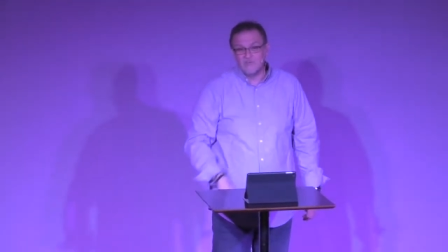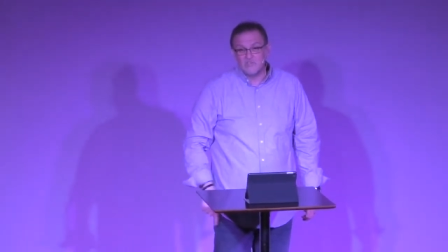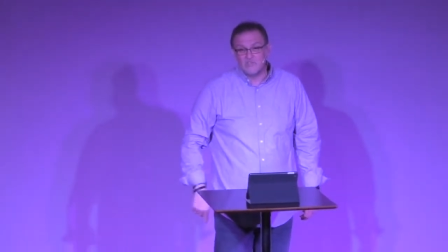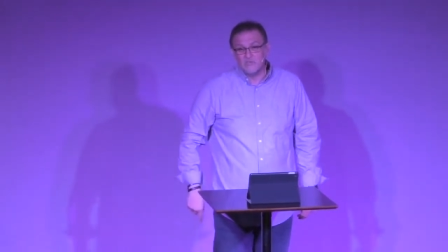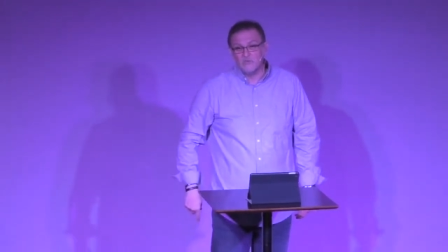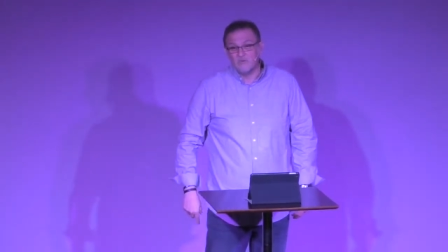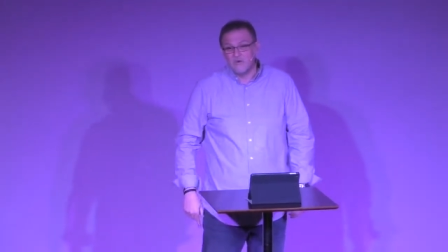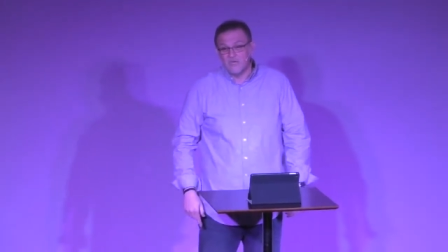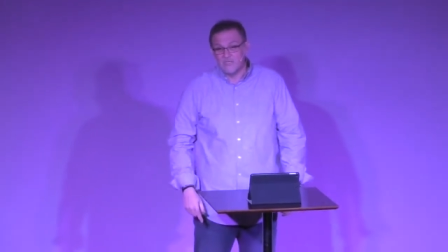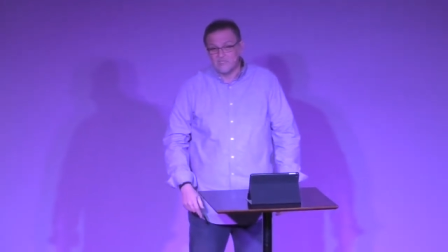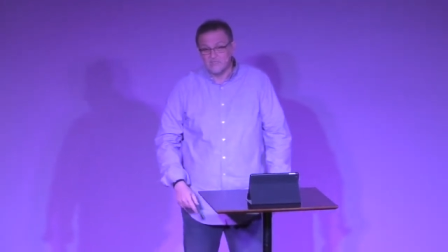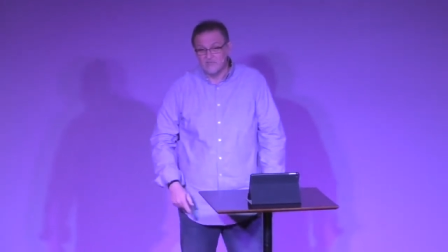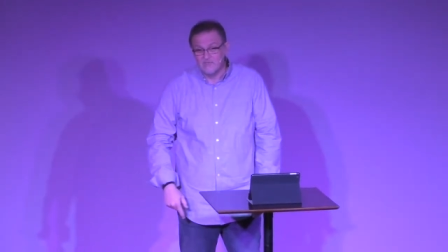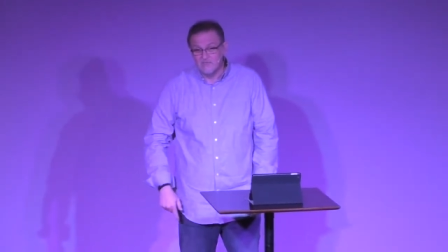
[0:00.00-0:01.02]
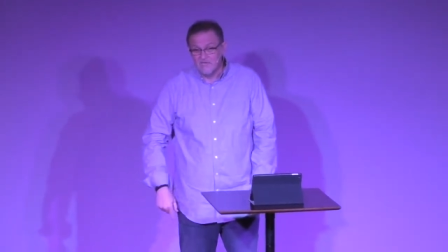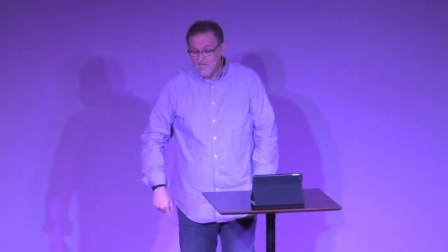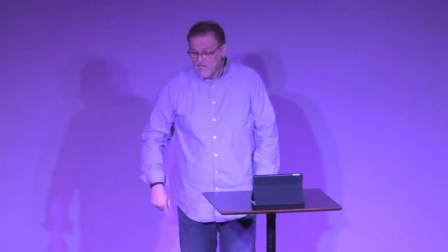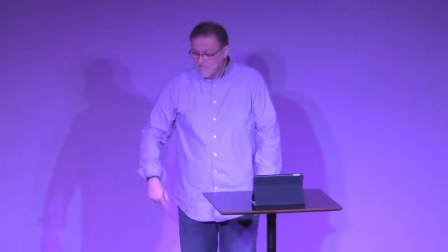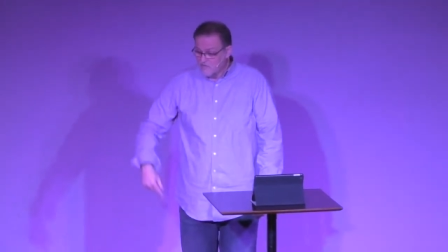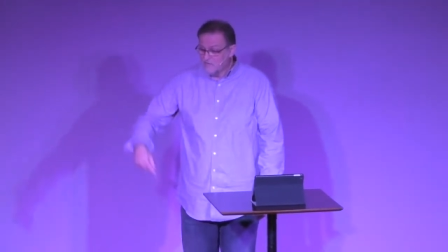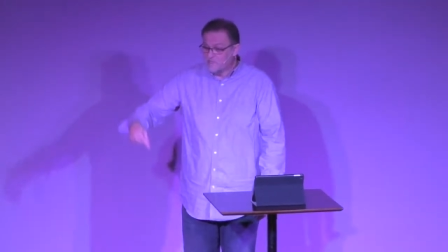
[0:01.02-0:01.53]
of your stories,
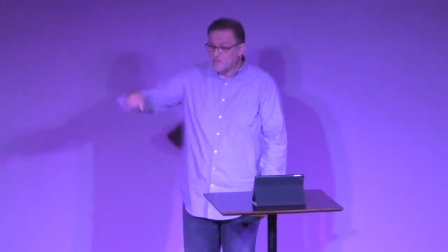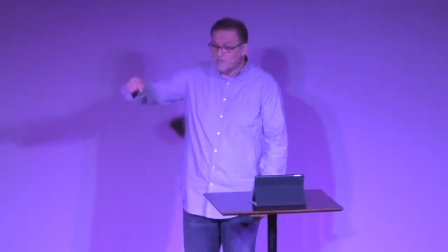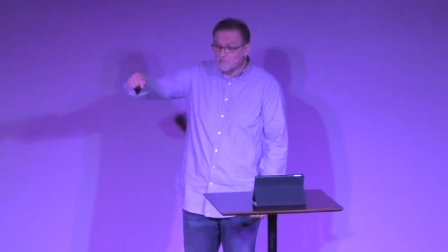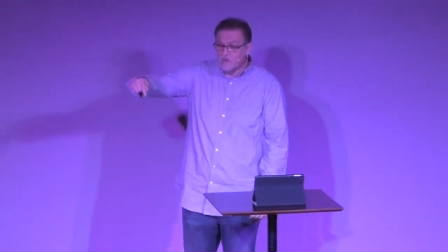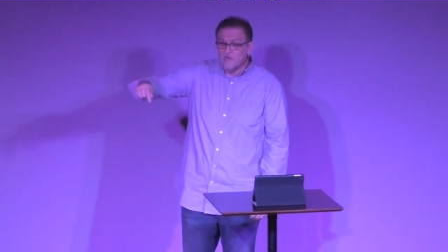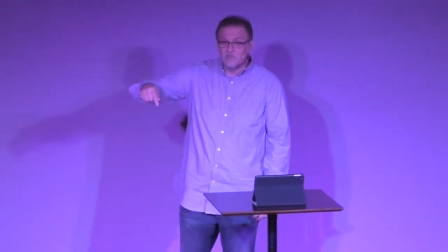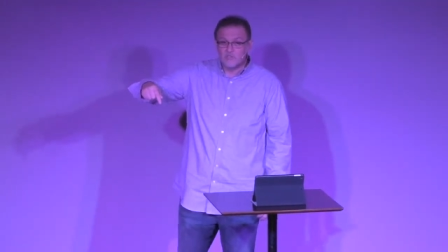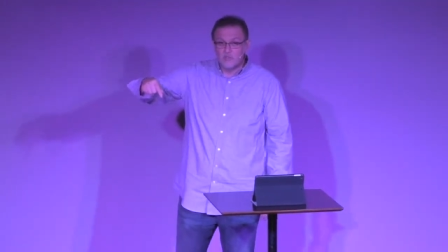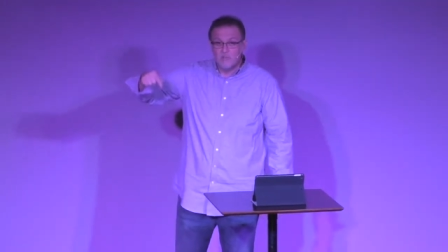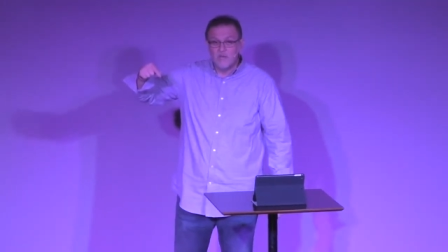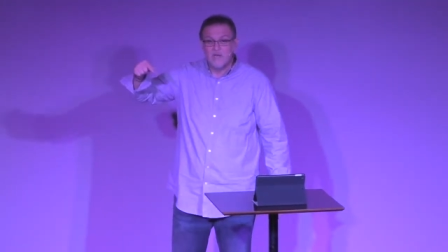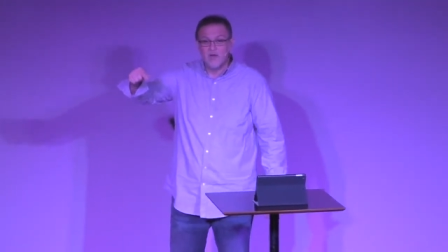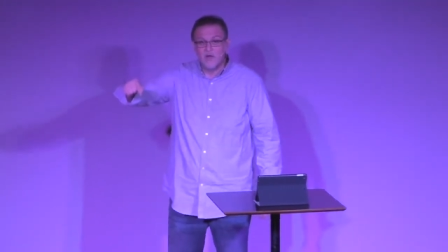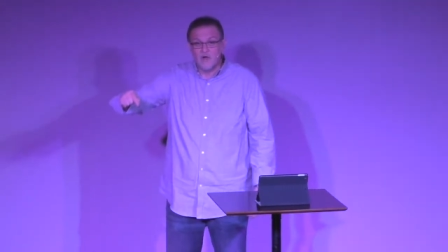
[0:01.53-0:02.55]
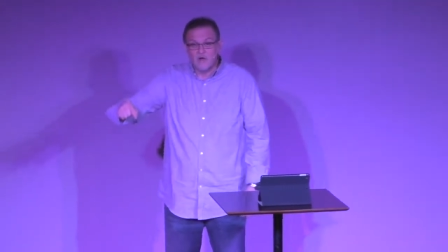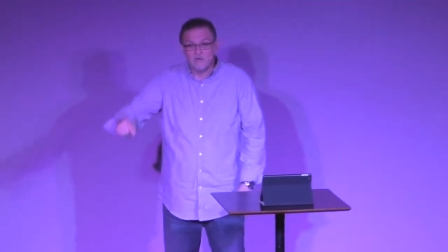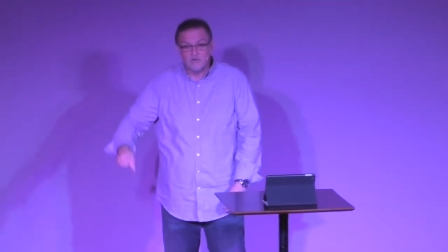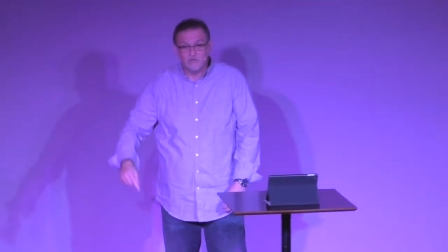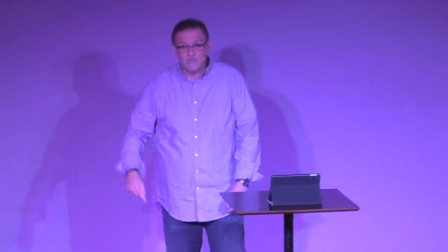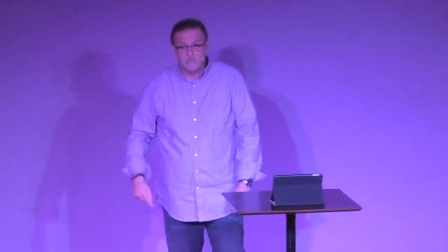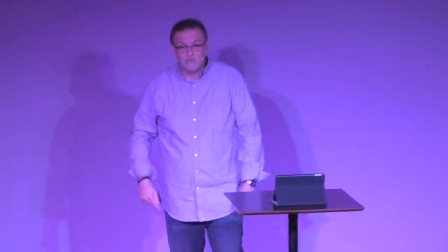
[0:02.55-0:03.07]
and you've jumped over so many
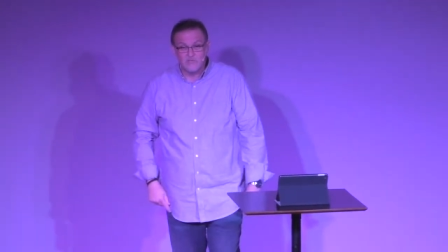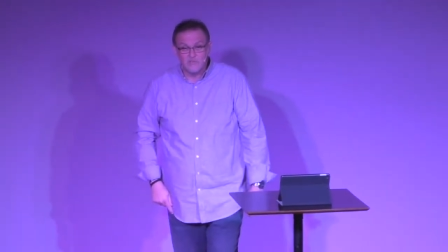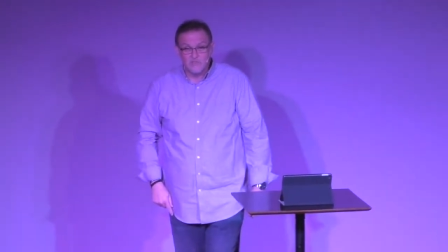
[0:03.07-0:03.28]
hurdles.